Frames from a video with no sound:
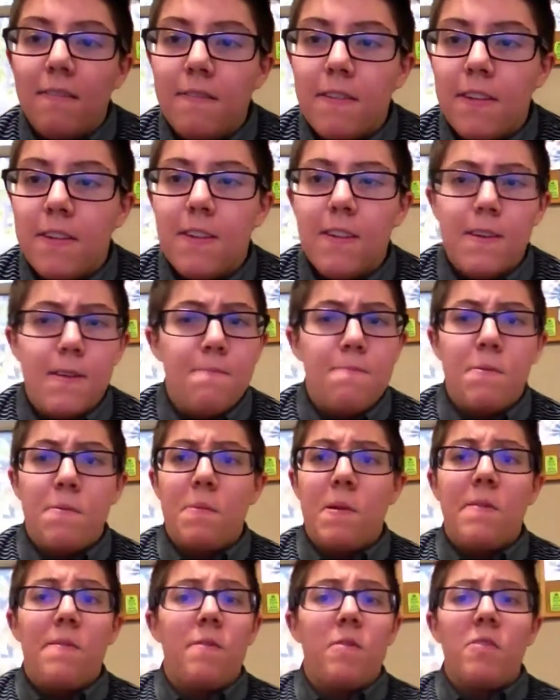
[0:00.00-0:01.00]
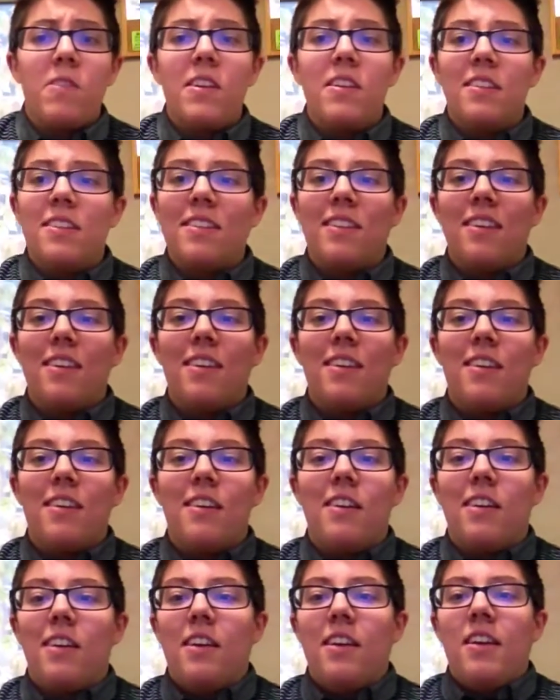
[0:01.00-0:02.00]
It's like, but my voice, nah,
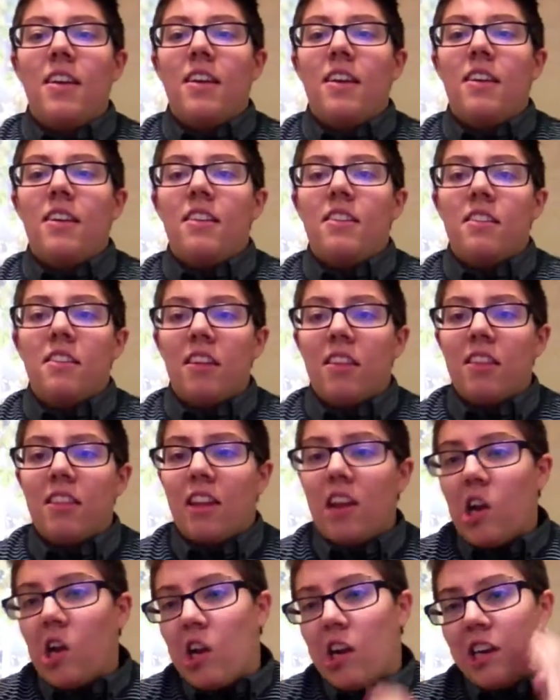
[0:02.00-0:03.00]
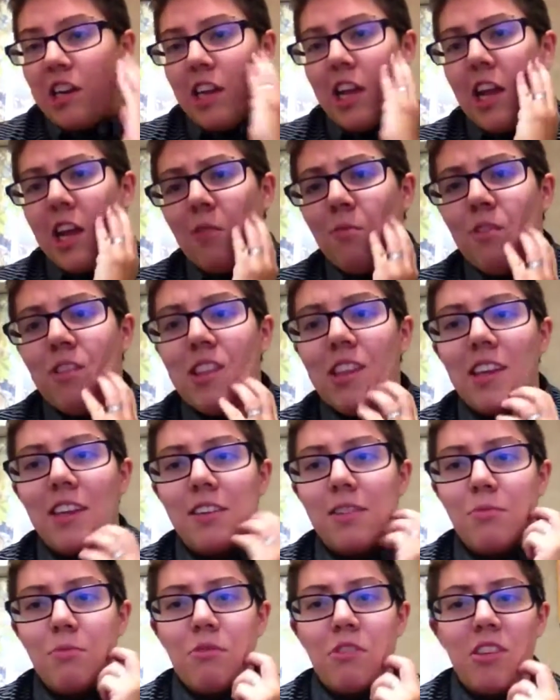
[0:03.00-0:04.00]
it's not there. And yeah, I would like
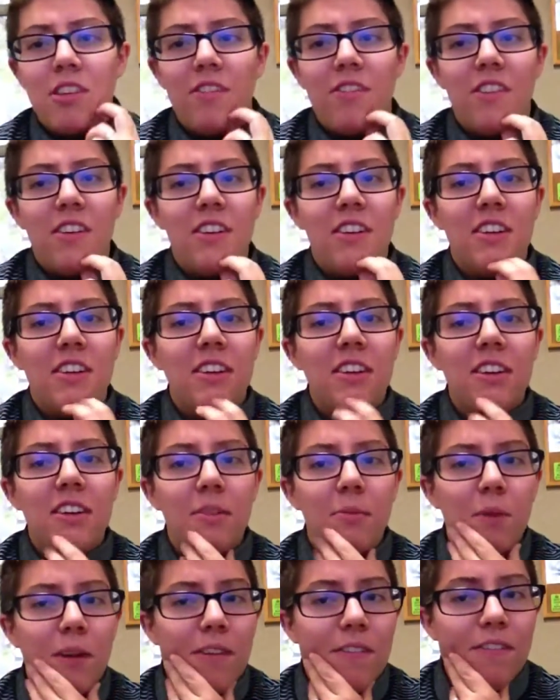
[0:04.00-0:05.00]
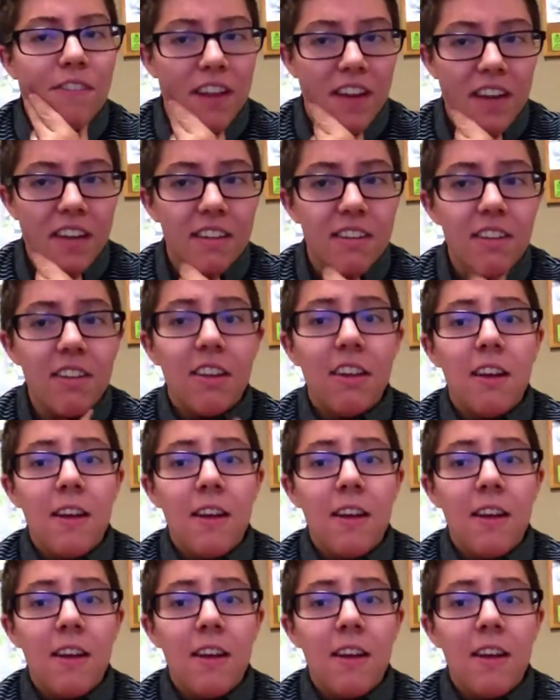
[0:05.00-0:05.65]
some more definition on my face.